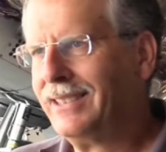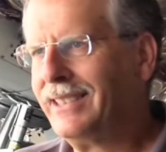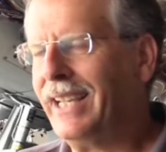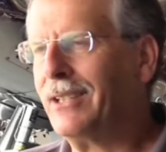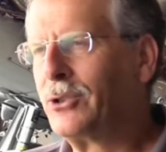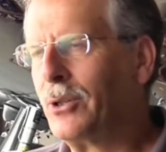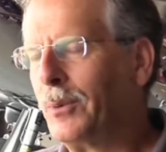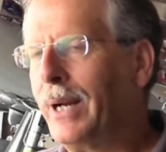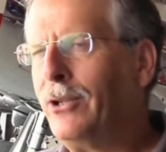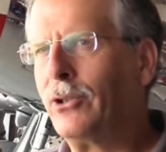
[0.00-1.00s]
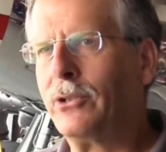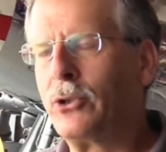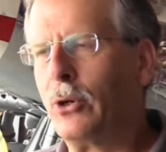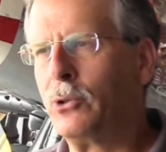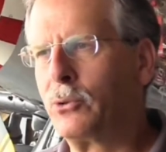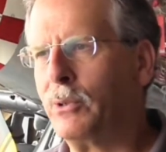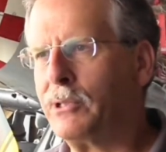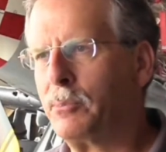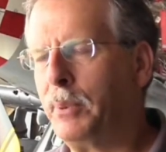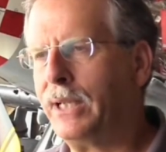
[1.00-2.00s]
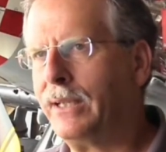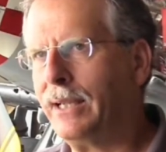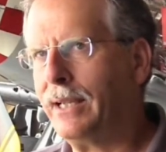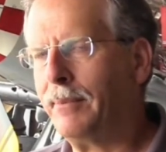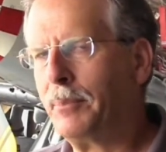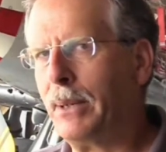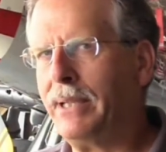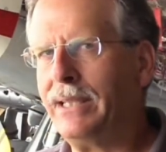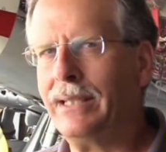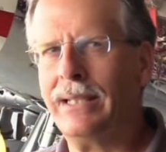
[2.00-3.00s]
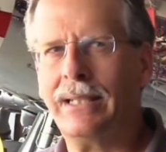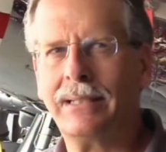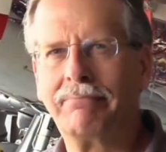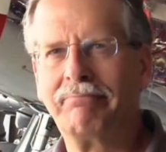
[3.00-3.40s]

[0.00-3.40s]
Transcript: Yeah, so the radio controls were as big, uh, probably uh,